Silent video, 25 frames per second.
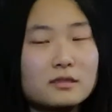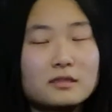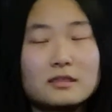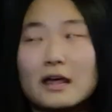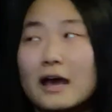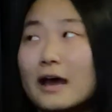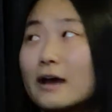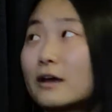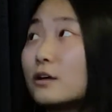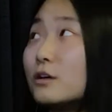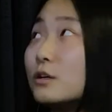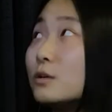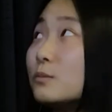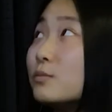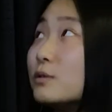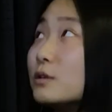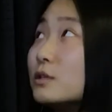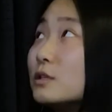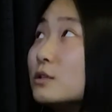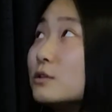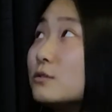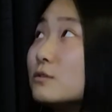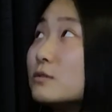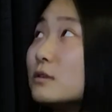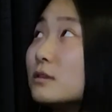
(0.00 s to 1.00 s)
that could
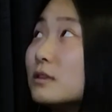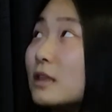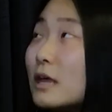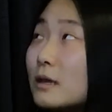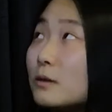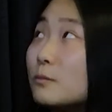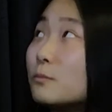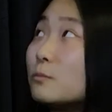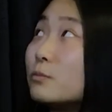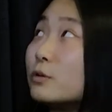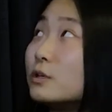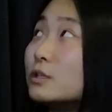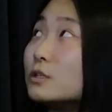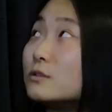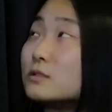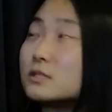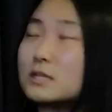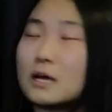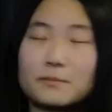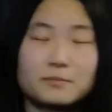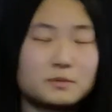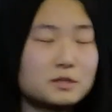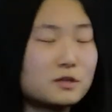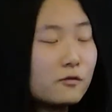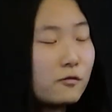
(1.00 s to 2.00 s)
they produce
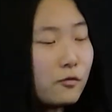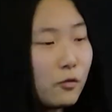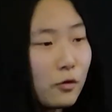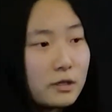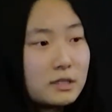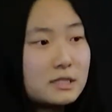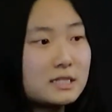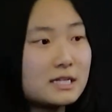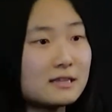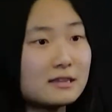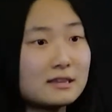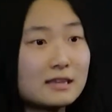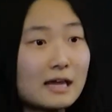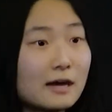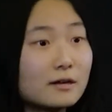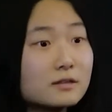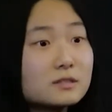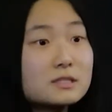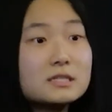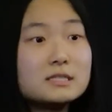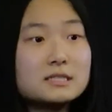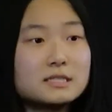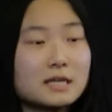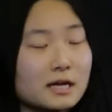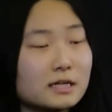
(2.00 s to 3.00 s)
up to
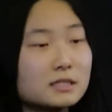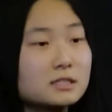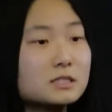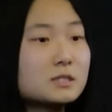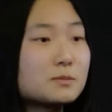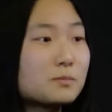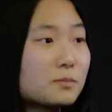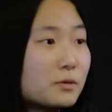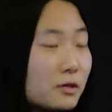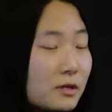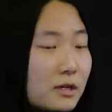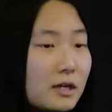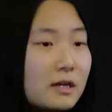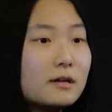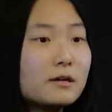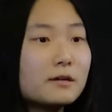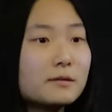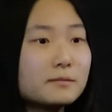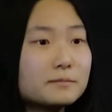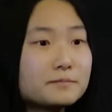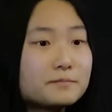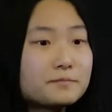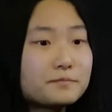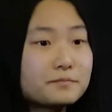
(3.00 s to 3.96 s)
14,000 tons per year.